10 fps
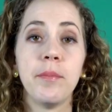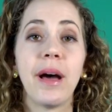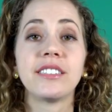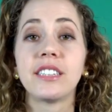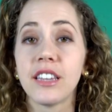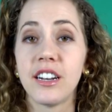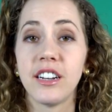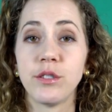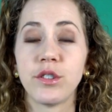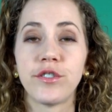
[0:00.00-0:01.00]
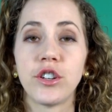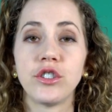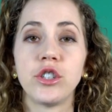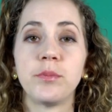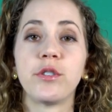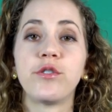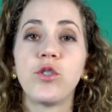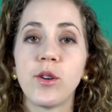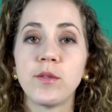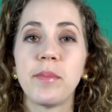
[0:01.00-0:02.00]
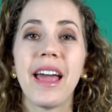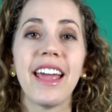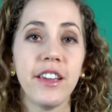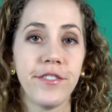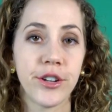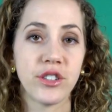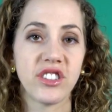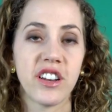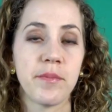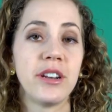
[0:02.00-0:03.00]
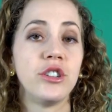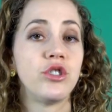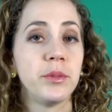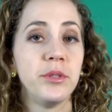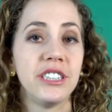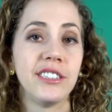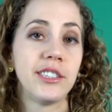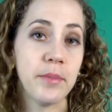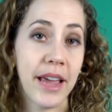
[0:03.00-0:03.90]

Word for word: Masculinity refers to performed behaviors that have been attributed to